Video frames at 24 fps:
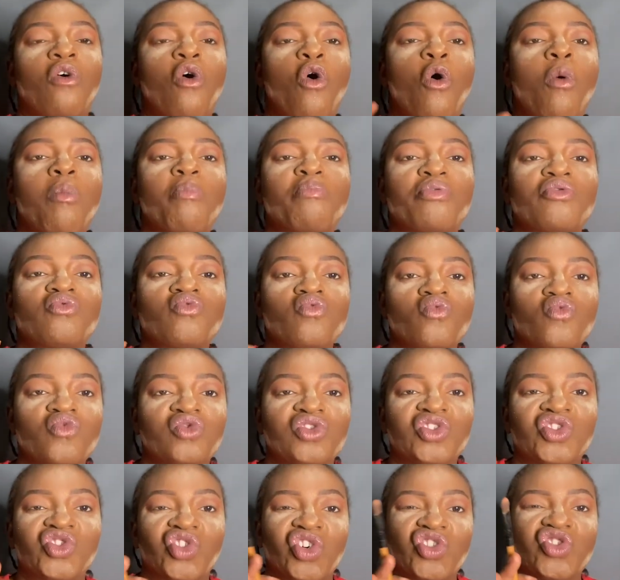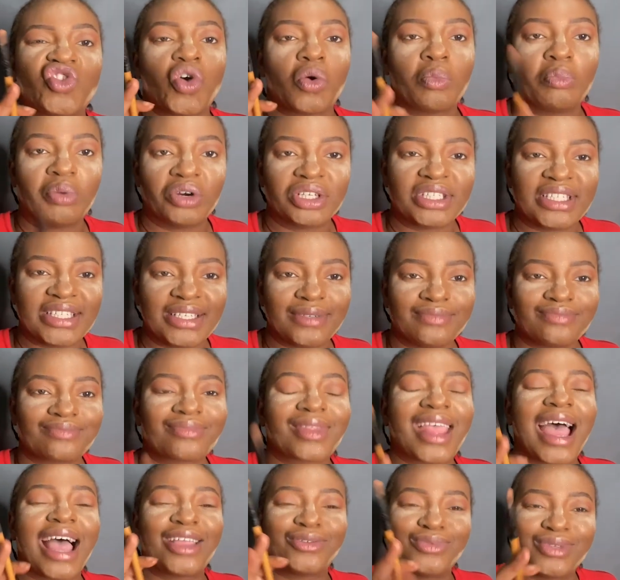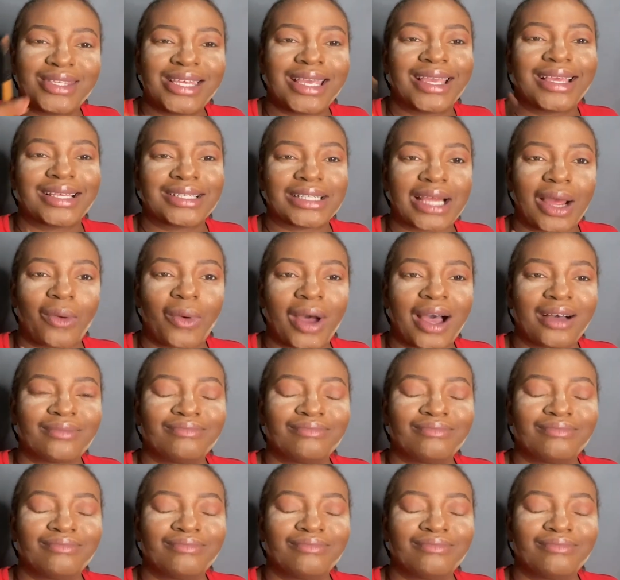open wounds on your body and you take a shower.